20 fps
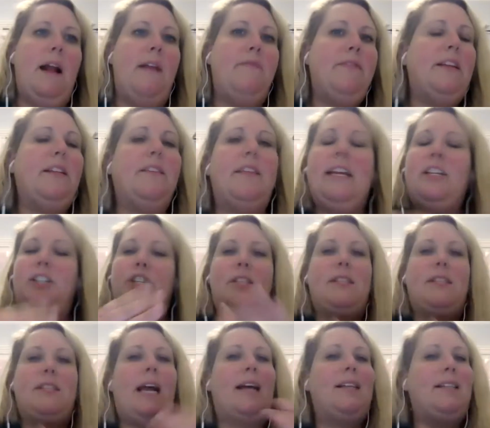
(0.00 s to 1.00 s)
it
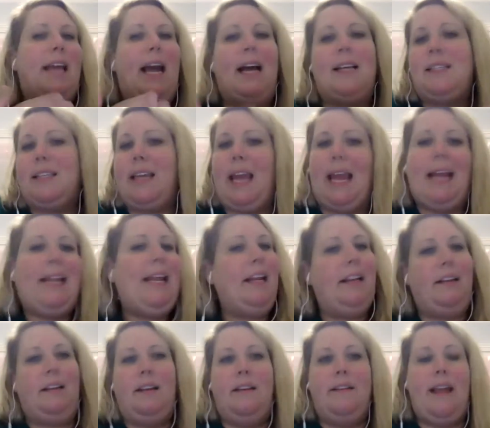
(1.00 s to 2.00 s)
just has
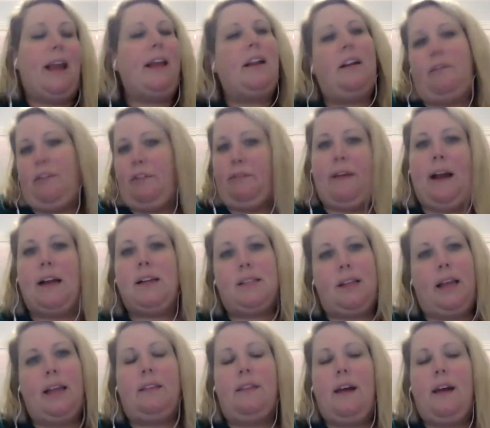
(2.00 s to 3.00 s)
cascading negative effects
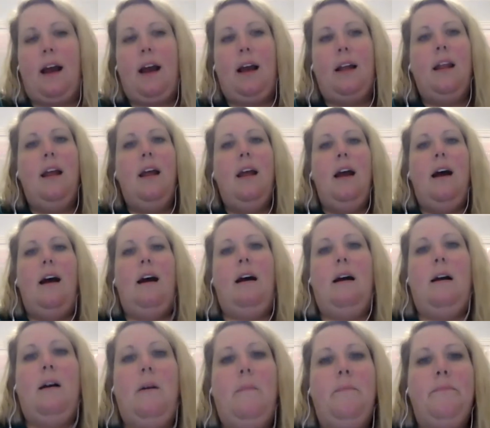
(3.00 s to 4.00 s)
like that,
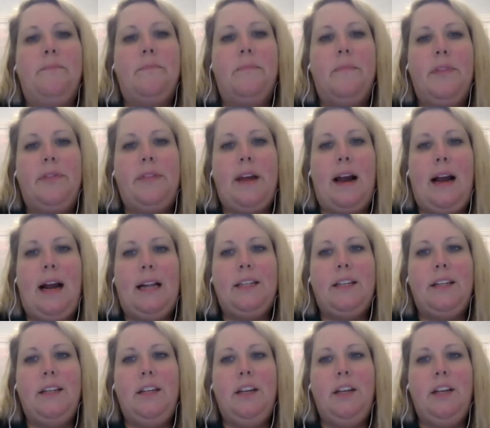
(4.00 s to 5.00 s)
that
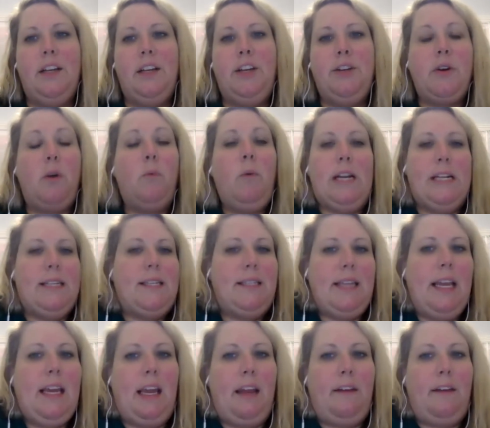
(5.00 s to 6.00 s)
you don't want to
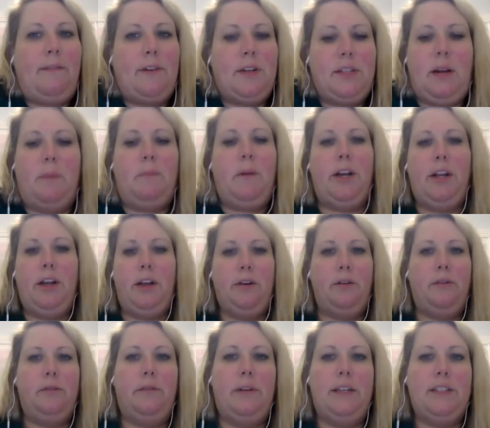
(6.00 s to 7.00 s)
see for someone
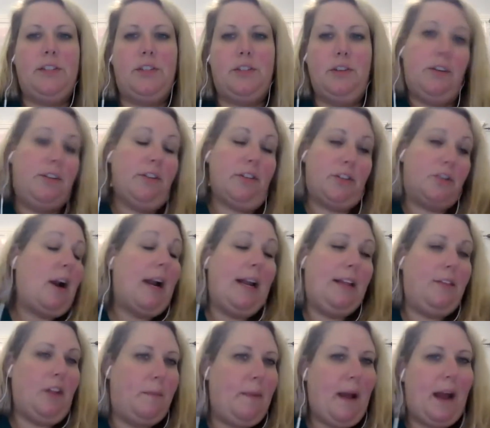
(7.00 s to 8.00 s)
who is
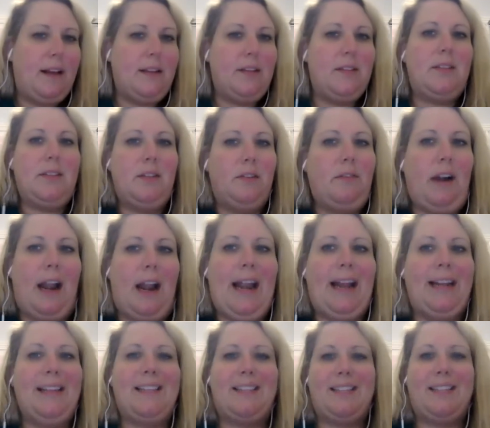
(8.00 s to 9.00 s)
trying their best.
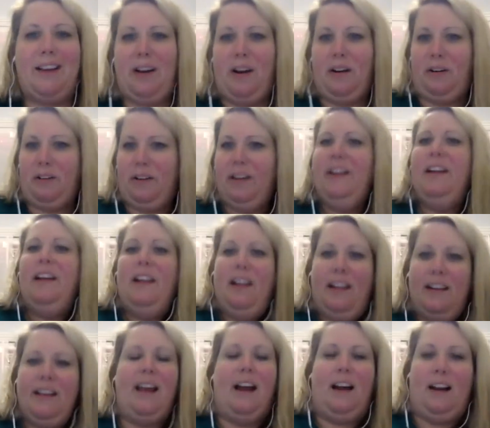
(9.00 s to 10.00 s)
Right. Exactly. So,
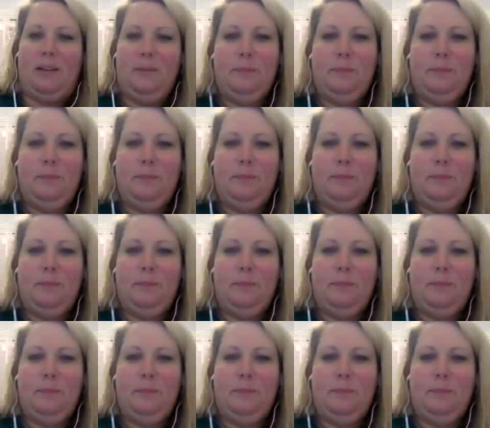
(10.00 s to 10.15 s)
yeah.